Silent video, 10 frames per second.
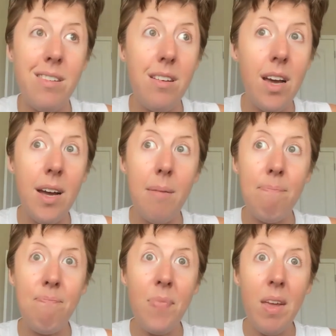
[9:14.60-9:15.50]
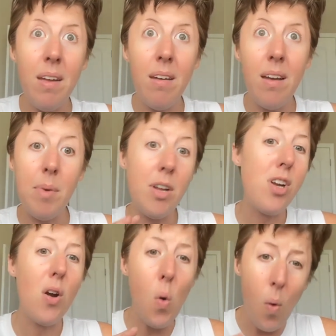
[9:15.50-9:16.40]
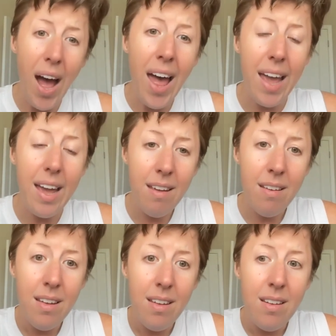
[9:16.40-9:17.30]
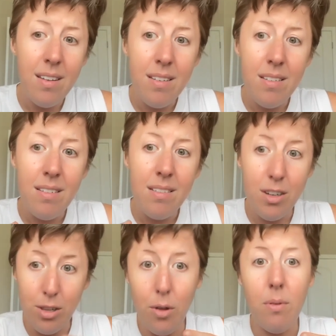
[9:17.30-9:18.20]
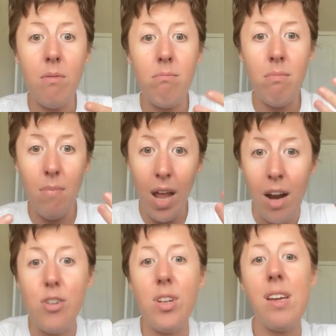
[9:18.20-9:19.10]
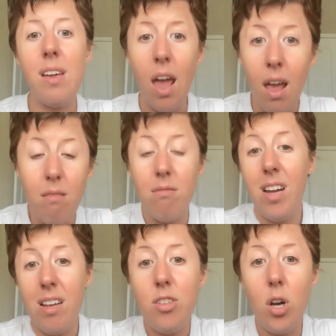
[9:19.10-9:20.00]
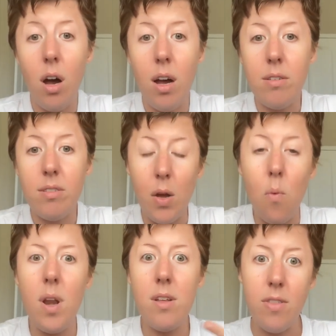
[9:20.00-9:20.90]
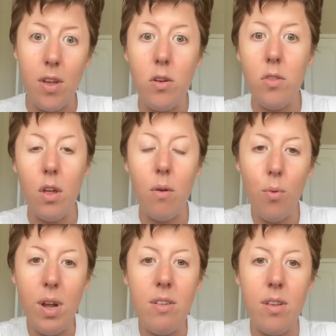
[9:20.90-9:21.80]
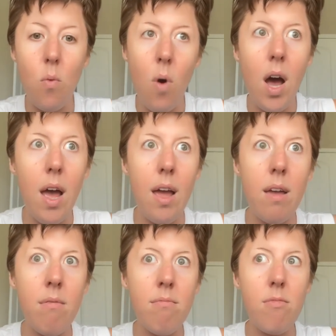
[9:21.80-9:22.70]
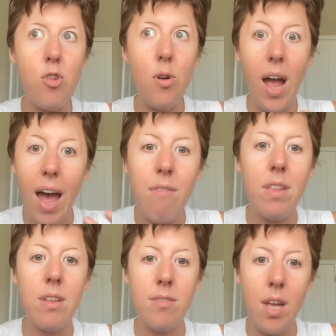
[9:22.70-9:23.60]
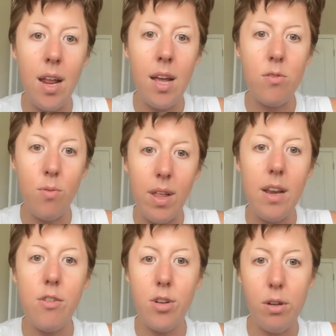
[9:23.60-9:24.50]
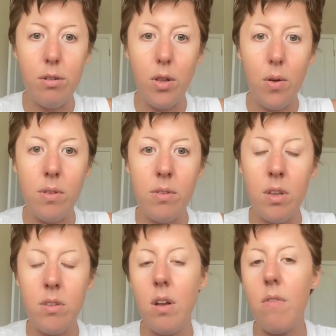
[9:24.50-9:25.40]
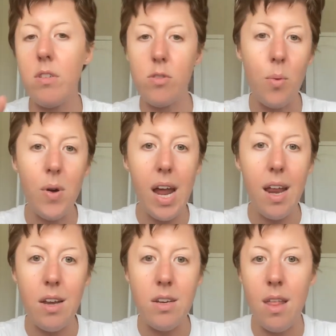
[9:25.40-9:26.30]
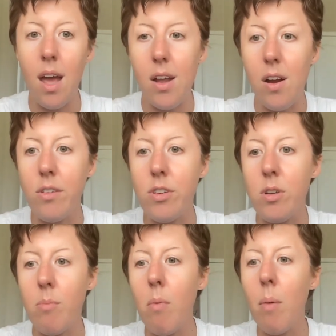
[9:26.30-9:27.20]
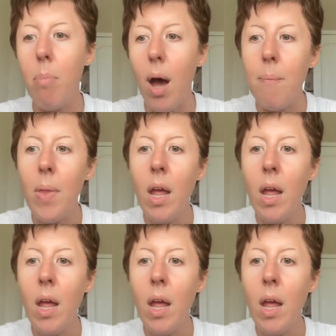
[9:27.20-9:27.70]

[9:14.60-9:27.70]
I'm going to share why gluten actually does cause, like, what is the reason why you're having these headaches related to gluten sensitivity. So we'll get into that here in just a moment. But